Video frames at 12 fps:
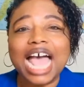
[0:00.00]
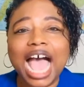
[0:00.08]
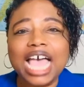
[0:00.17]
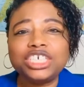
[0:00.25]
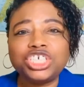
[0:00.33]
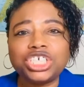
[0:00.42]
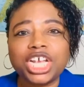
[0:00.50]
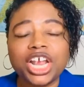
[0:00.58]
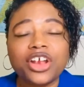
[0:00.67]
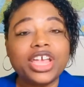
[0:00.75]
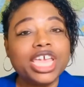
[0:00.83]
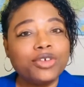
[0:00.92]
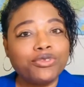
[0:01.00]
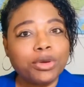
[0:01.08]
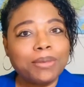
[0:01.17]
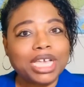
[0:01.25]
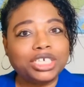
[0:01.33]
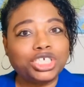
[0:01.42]
I share
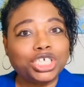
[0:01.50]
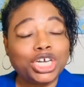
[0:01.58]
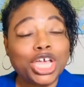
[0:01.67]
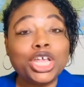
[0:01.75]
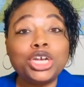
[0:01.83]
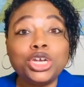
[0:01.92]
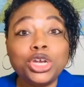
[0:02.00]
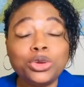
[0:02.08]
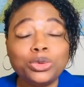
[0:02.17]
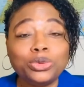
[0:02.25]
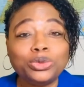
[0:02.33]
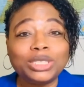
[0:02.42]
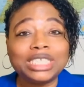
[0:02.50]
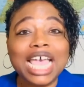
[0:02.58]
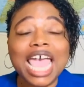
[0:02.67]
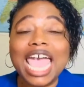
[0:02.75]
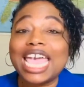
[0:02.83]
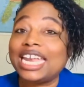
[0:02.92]
information, news,
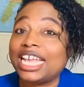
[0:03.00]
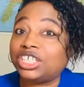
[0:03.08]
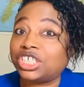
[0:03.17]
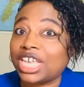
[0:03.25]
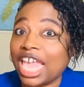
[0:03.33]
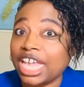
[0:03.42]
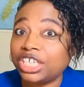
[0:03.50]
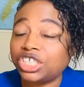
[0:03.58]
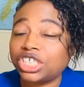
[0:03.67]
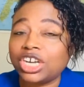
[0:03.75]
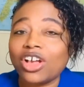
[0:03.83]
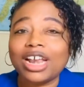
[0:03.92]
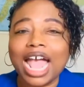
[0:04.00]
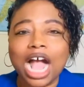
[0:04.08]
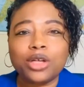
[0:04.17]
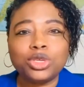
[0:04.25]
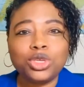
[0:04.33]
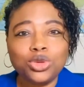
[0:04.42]
and education on how
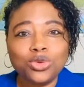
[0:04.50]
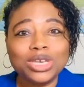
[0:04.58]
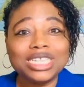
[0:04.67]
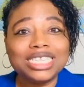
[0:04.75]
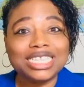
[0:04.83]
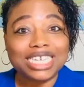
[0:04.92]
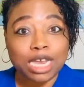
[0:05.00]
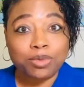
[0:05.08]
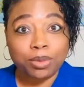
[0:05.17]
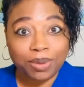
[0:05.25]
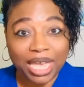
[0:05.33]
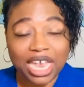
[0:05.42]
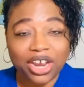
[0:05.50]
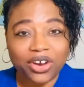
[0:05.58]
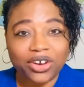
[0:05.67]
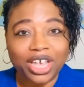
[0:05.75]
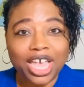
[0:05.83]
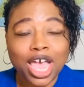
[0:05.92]
you can stay
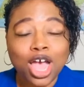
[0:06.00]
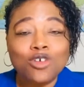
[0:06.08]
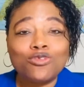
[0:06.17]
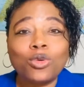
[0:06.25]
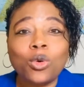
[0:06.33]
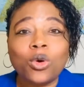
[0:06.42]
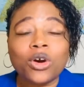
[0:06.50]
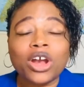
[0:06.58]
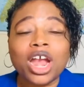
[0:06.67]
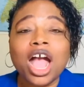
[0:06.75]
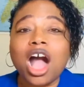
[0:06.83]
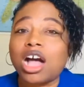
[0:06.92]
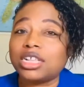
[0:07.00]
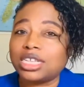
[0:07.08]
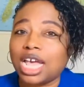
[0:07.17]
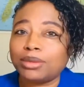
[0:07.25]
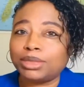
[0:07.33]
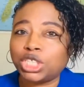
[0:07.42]
prepared for
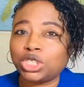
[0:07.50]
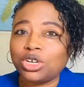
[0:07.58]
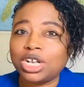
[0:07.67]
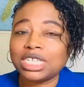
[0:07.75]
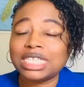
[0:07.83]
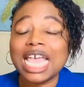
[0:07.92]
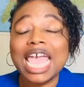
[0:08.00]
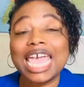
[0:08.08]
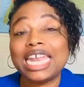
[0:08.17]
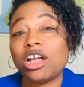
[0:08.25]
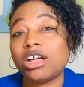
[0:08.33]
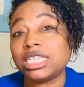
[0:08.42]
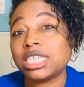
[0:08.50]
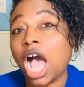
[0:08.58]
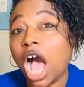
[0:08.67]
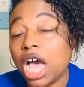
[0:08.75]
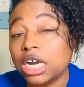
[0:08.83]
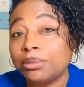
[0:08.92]
autonomous trucks and
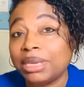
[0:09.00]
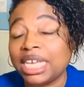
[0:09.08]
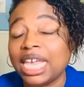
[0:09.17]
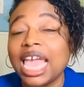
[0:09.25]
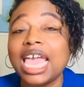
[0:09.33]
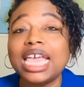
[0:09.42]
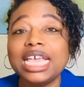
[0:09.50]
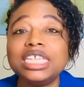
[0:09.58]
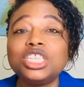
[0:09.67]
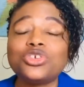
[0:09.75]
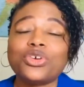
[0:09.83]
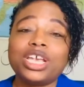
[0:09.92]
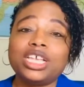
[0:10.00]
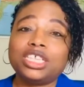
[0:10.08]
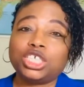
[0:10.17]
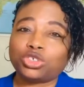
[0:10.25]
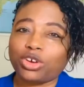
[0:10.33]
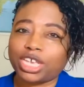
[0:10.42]
autonomy entering the
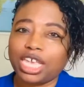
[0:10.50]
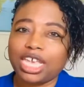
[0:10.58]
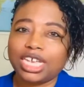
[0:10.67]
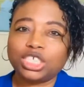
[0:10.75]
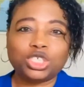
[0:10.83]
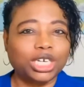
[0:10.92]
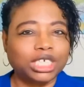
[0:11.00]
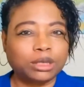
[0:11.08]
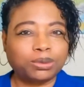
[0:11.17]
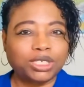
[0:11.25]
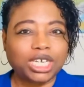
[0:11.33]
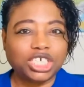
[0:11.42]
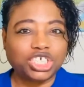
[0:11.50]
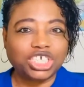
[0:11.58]
trucking and transportation